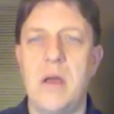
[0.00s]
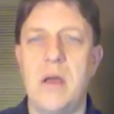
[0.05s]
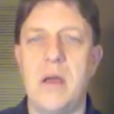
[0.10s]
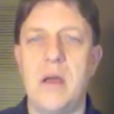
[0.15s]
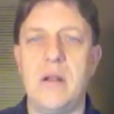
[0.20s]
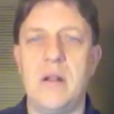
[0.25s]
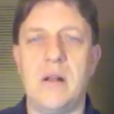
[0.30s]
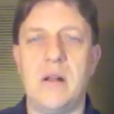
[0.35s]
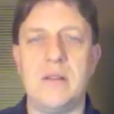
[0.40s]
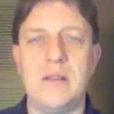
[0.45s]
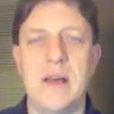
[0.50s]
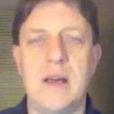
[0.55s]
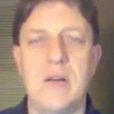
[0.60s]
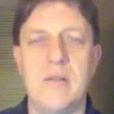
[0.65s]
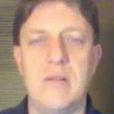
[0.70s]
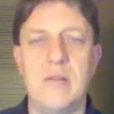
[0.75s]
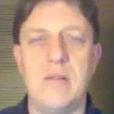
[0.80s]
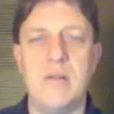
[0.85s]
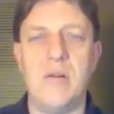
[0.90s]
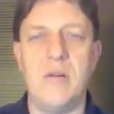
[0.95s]
and I'll
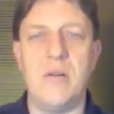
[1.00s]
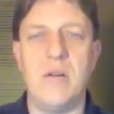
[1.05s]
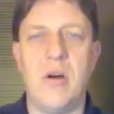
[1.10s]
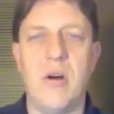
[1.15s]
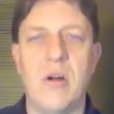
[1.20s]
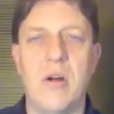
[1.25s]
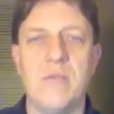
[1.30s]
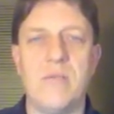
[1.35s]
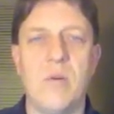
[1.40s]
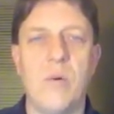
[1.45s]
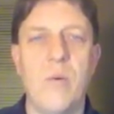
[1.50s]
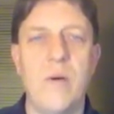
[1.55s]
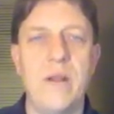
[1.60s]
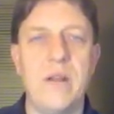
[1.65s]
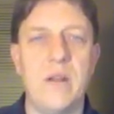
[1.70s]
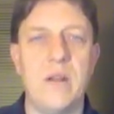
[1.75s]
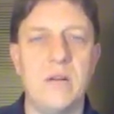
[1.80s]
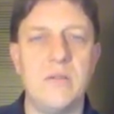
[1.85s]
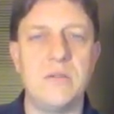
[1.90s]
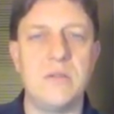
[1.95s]
download R for
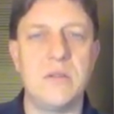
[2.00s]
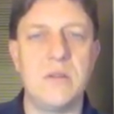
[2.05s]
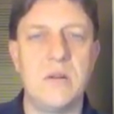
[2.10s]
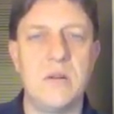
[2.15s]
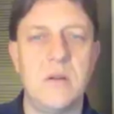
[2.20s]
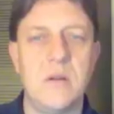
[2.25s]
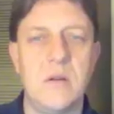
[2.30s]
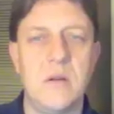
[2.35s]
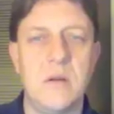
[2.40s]
Windows.